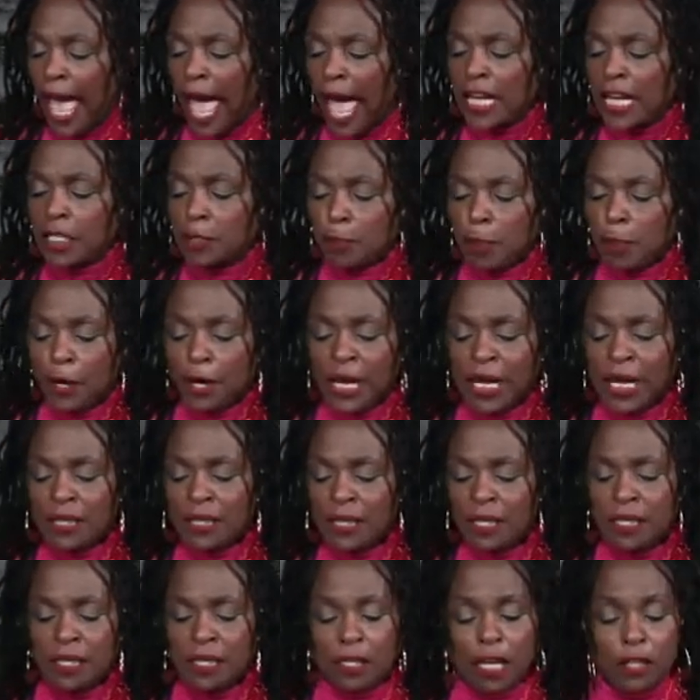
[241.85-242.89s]

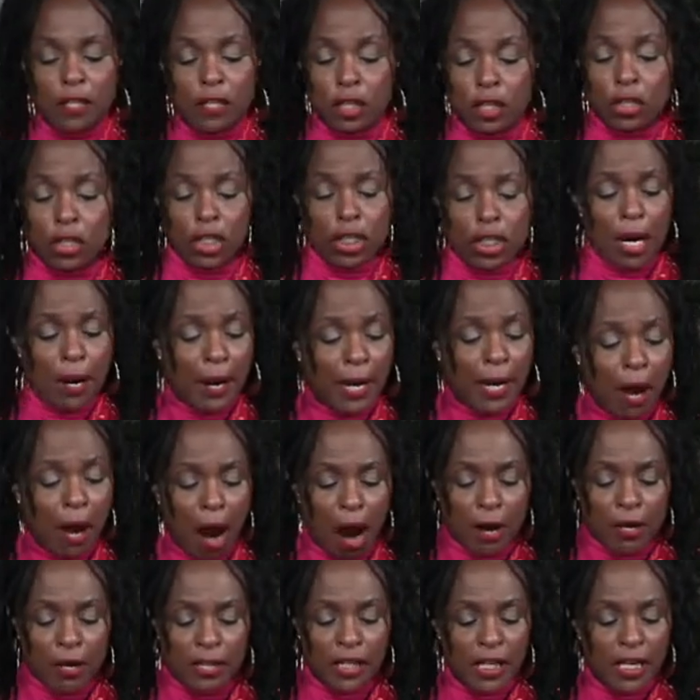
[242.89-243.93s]
Experiences such as sharing
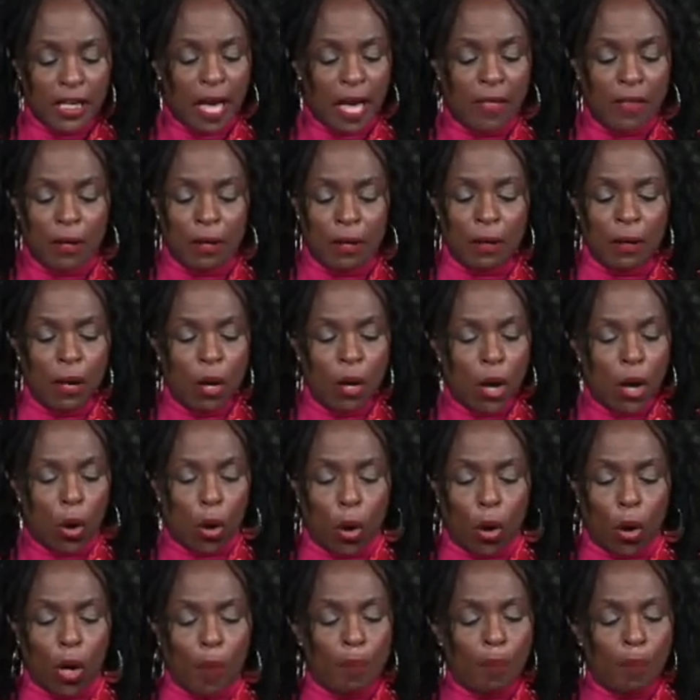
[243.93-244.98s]
heart together
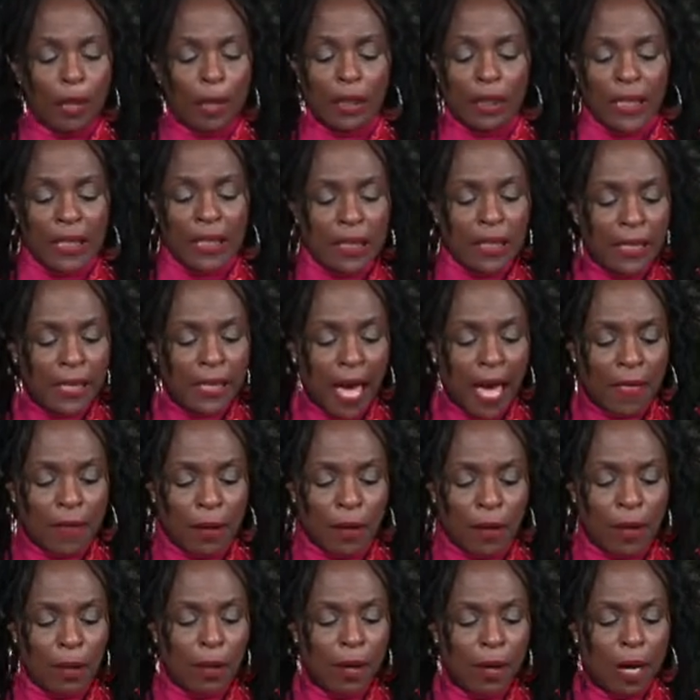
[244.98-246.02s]
or building
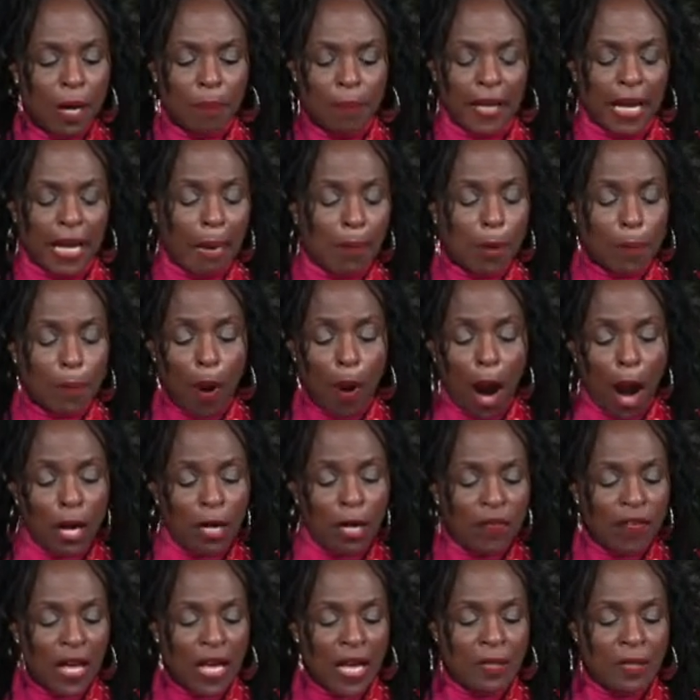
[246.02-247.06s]
together become a
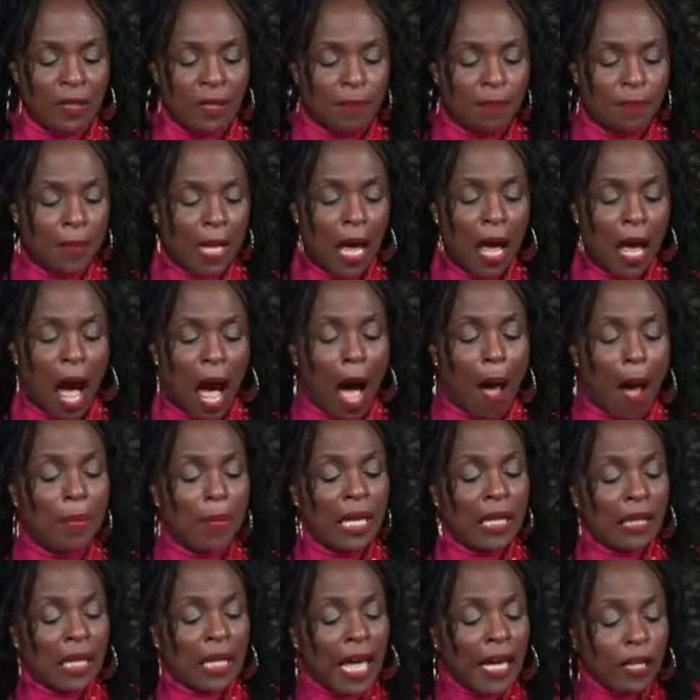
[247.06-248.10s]
part of us, a
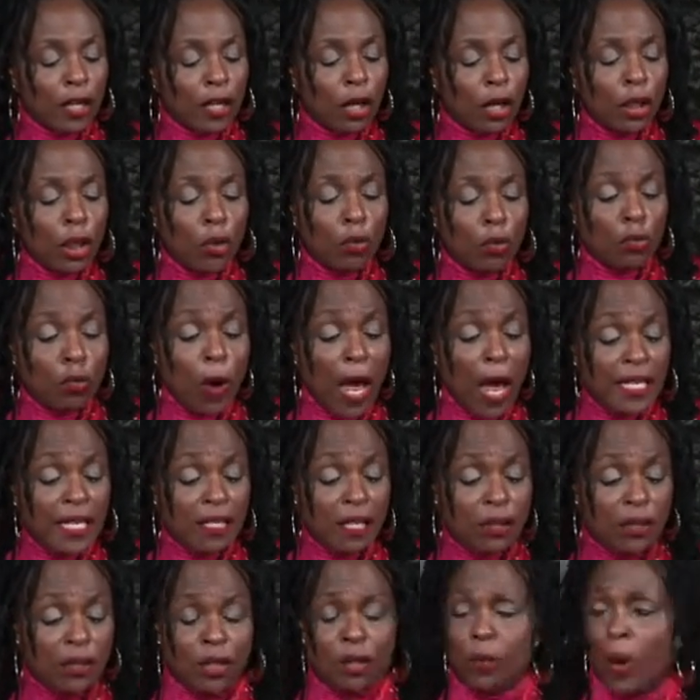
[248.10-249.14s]
molecular
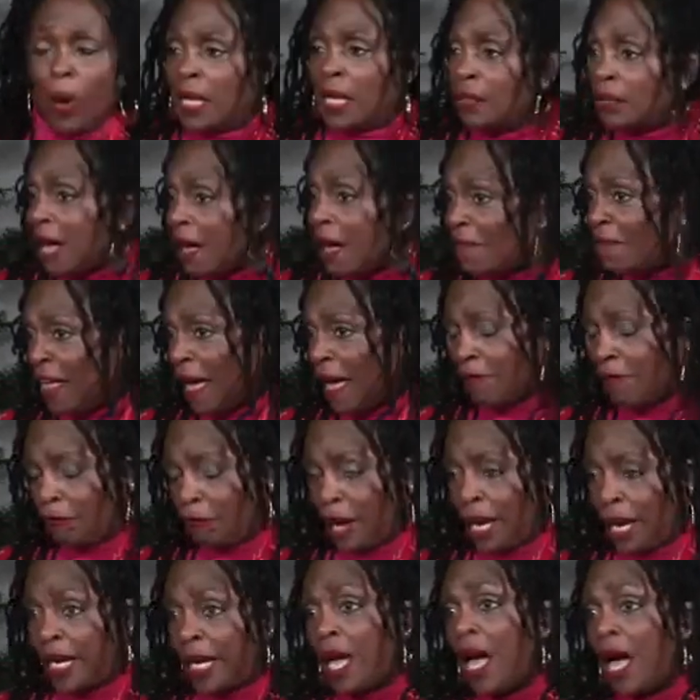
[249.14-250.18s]
residue. I love that,
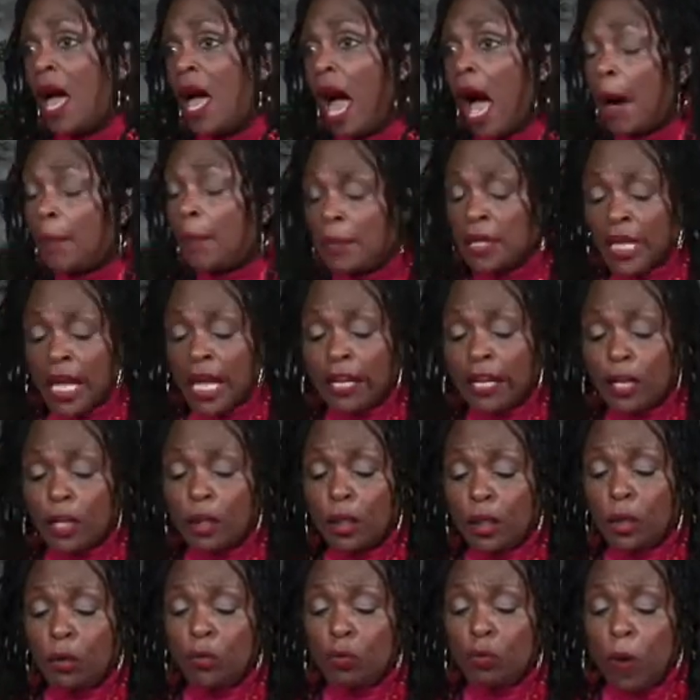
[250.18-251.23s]
Frank. A
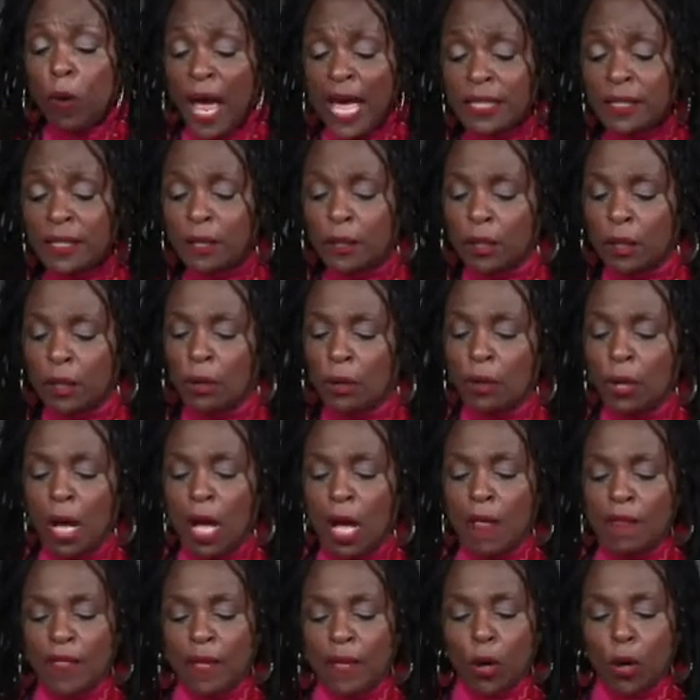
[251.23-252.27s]
molecular residue
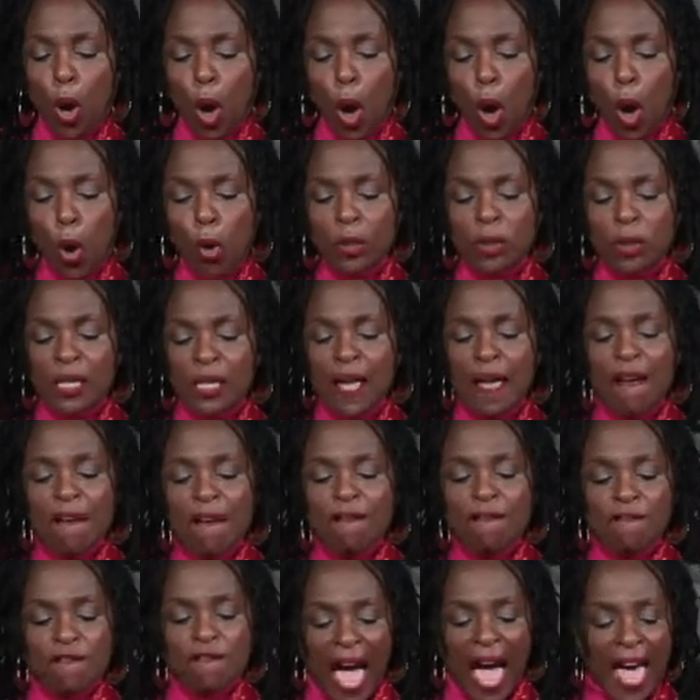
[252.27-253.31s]
that holds
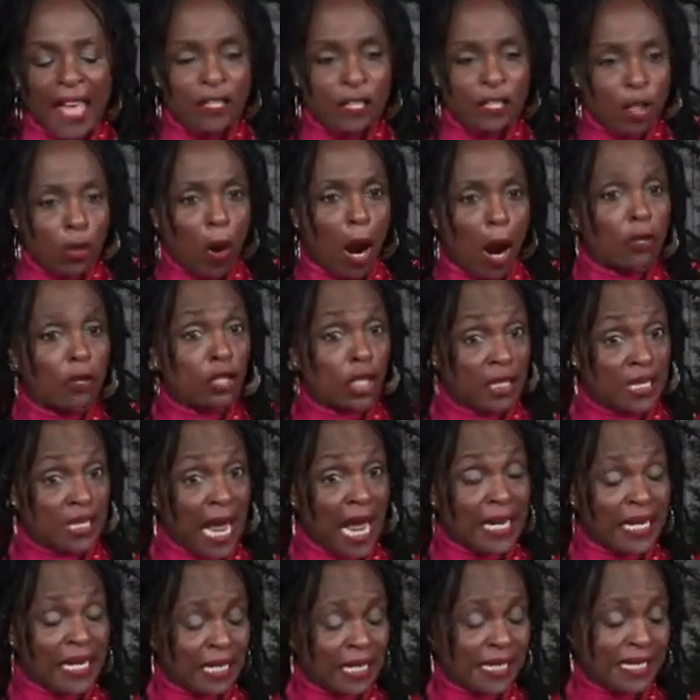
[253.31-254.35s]
fast to our
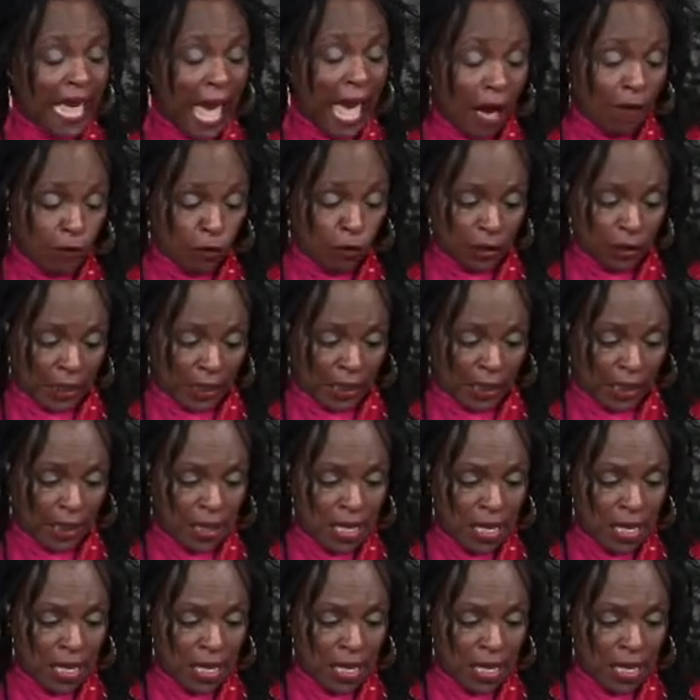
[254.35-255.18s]
genetic scaffolding.